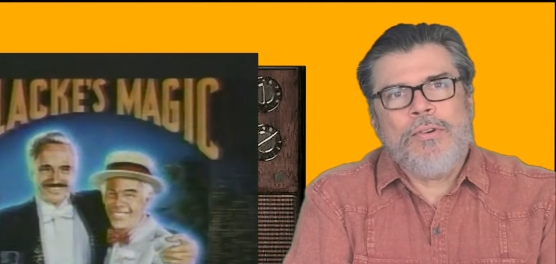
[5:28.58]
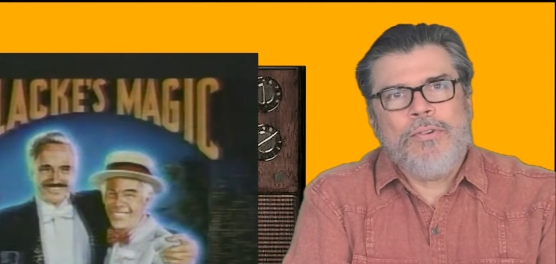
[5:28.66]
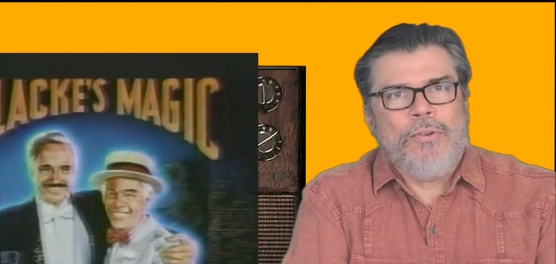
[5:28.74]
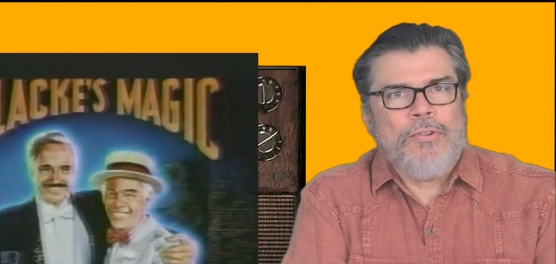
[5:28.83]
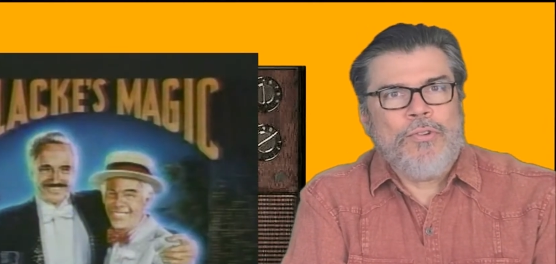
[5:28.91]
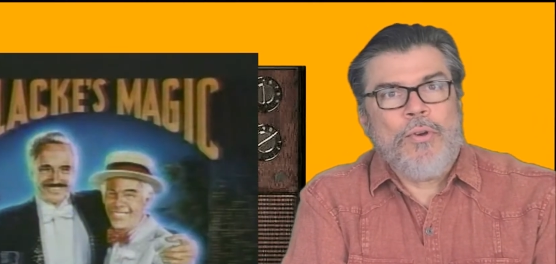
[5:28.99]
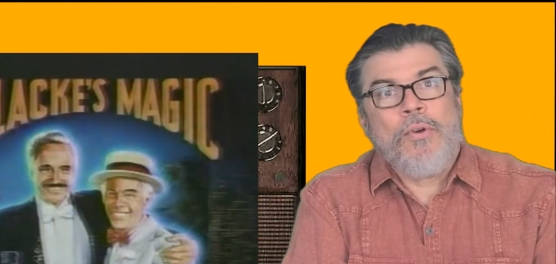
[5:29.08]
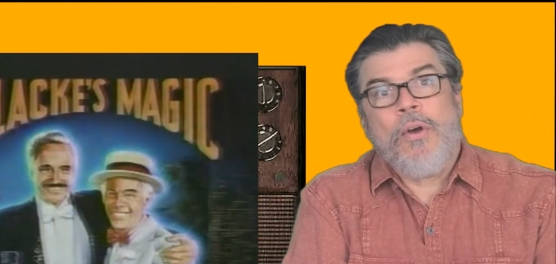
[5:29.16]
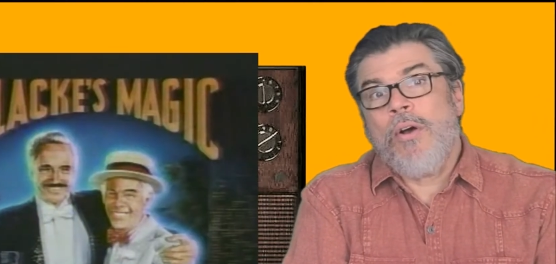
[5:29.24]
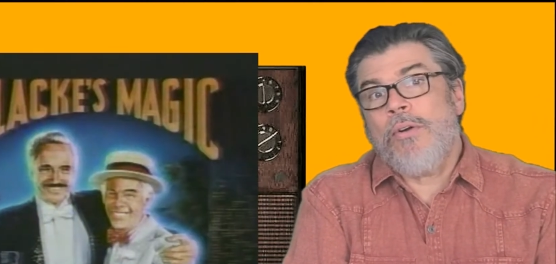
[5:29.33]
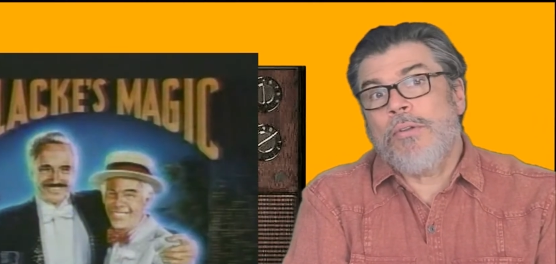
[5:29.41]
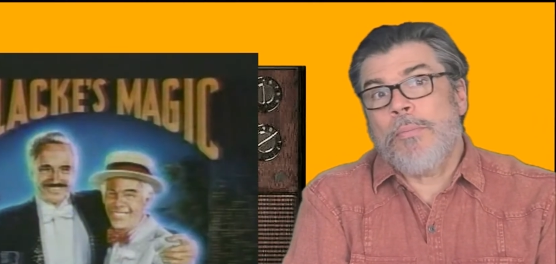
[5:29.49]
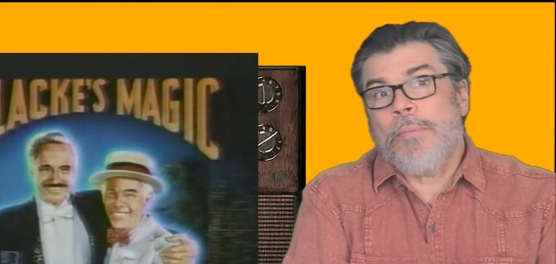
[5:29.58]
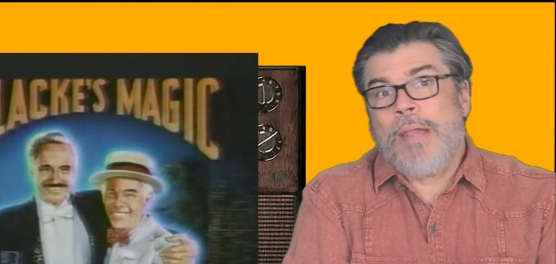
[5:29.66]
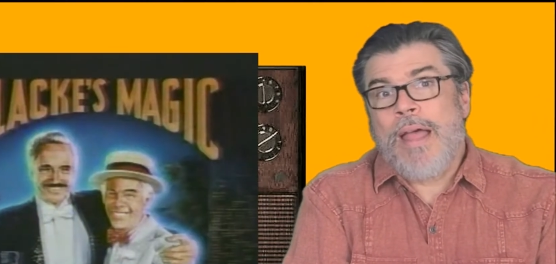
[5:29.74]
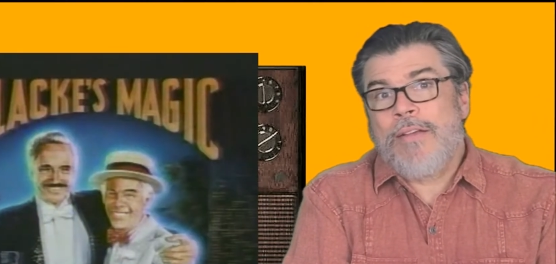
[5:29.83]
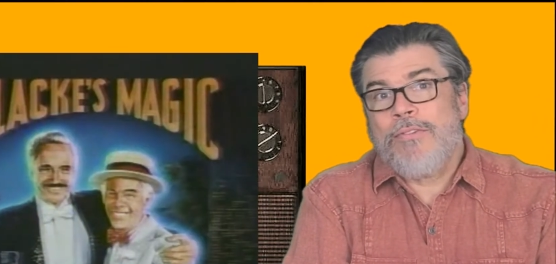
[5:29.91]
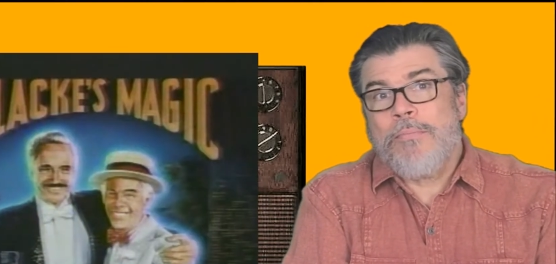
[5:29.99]
Speaker 1: do a show called
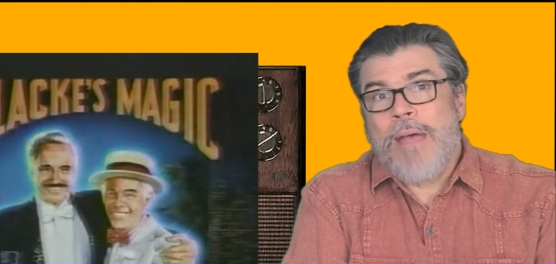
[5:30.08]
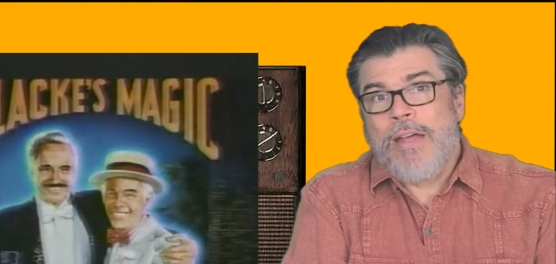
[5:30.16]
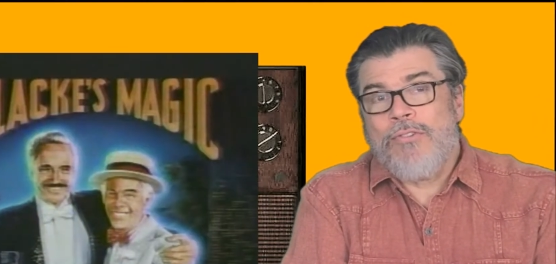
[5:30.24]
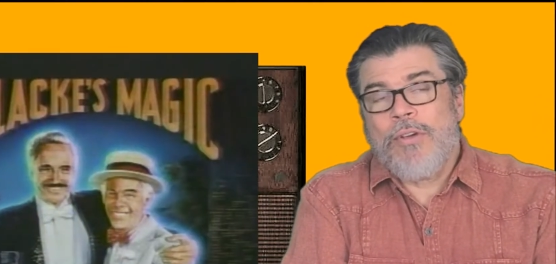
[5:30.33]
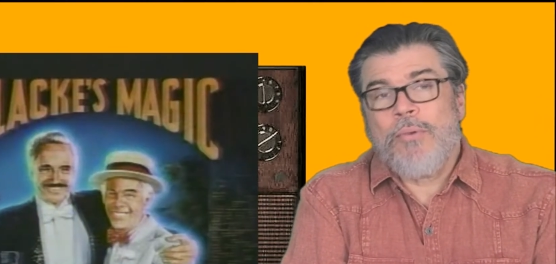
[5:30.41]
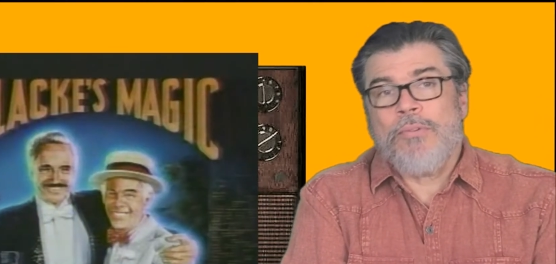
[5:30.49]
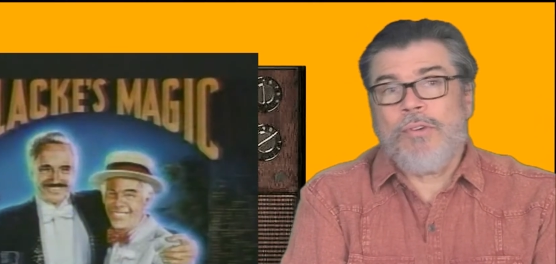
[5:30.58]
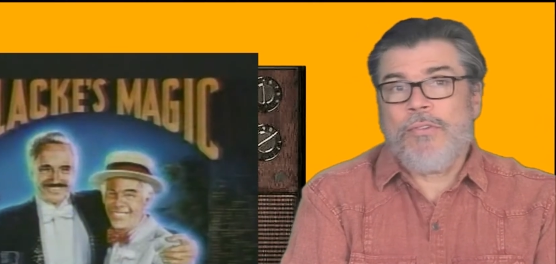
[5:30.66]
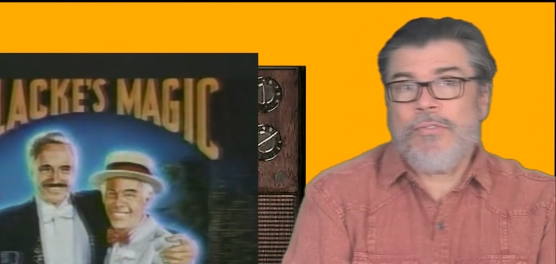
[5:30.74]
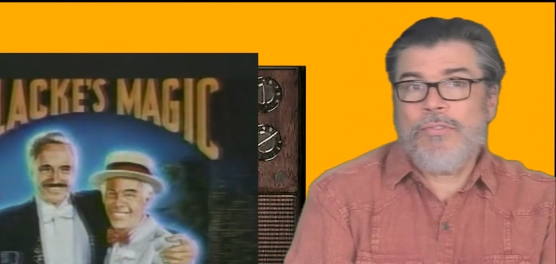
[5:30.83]
Blacke's Magic, which also